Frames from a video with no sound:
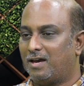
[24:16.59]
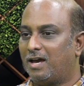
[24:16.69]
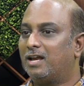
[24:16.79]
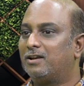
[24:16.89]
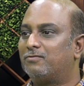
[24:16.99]

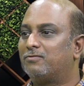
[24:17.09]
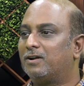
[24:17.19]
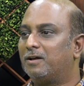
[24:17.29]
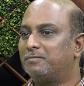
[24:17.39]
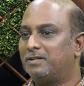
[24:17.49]
And
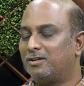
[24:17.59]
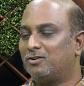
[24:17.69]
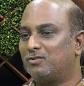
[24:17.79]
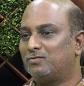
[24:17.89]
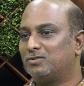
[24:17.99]
from then
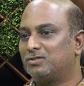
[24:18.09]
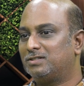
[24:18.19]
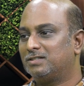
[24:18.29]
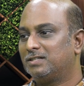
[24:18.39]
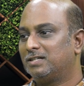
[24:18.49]

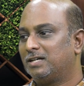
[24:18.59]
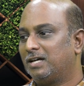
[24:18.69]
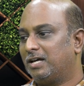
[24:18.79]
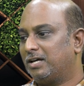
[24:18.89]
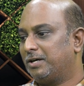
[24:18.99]
onwards,
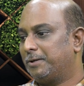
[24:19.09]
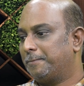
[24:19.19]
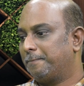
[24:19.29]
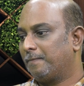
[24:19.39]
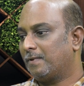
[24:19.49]

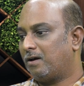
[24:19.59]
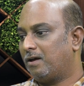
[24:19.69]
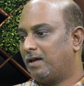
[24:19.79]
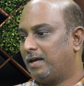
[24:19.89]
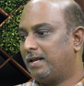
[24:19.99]
and
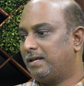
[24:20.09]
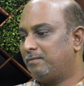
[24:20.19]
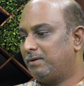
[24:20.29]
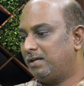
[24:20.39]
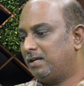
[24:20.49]

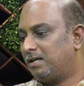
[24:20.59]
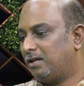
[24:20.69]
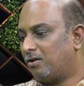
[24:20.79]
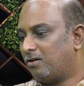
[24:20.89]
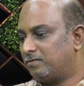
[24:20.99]

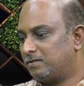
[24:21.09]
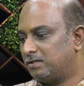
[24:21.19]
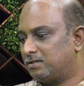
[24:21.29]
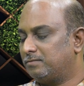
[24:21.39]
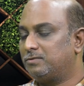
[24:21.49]
immediately
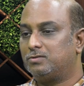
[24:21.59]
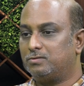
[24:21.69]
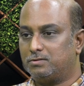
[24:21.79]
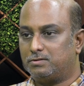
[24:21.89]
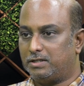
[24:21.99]
after some
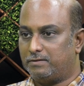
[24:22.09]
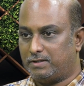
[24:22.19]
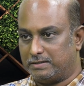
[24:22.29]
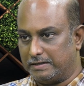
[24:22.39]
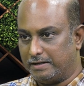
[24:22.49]
2 to 3
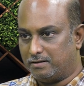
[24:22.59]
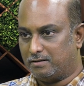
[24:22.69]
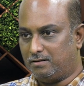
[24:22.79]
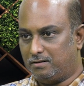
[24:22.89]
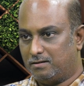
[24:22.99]
weeks later,